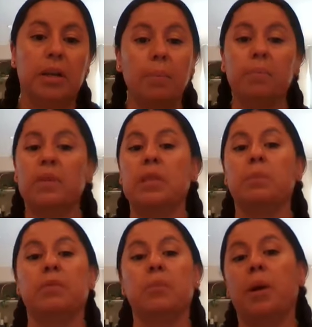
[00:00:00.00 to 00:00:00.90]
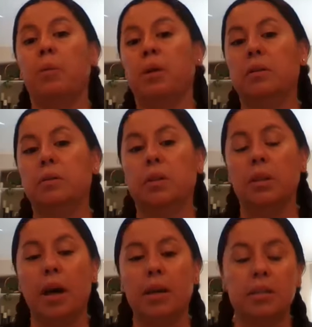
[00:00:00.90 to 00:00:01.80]
some of you might want to lose a
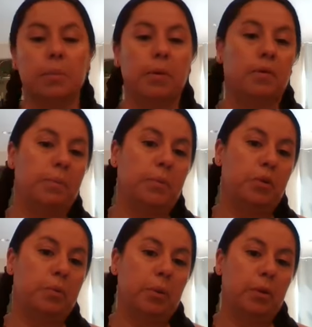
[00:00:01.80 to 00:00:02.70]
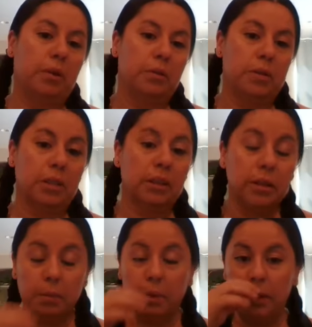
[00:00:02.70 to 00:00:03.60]
lot. Some of them you might want to lose a
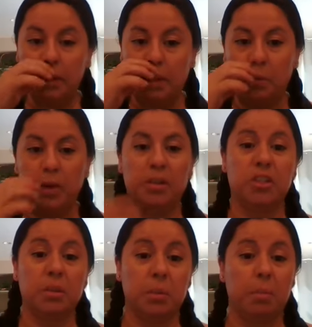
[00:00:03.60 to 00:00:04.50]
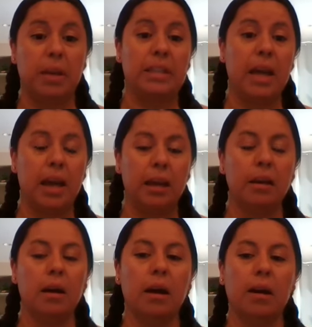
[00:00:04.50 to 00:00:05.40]
little bit. Some want to just maintain.
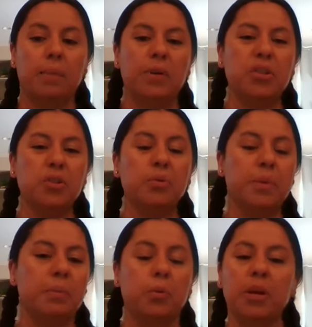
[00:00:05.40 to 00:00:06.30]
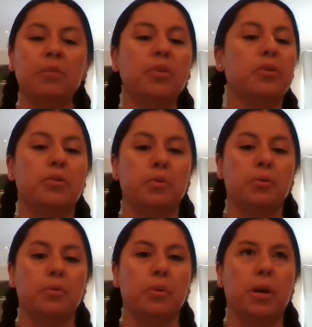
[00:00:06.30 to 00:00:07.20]
But just remember, whatever you
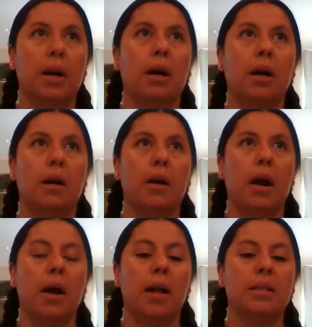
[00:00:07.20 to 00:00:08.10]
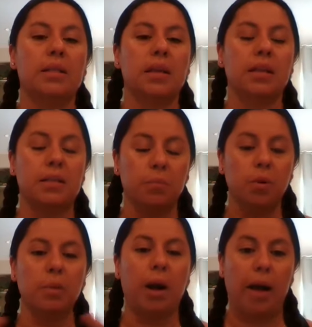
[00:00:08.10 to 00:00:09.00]
do, it's more
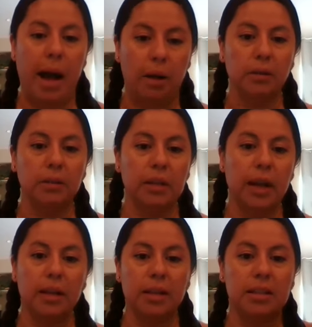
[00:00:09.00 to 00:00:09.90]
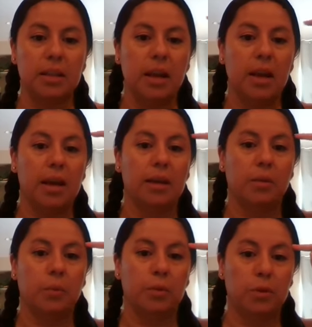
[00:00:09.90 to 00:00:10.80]
about health, and it's
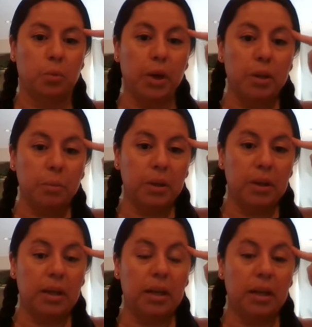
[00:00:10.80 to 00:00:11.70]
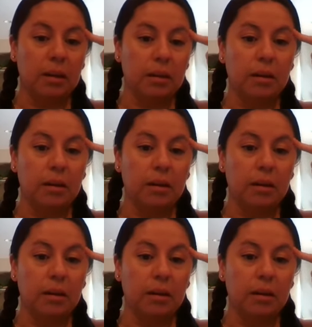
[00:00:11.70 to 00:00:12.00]
what you put in here,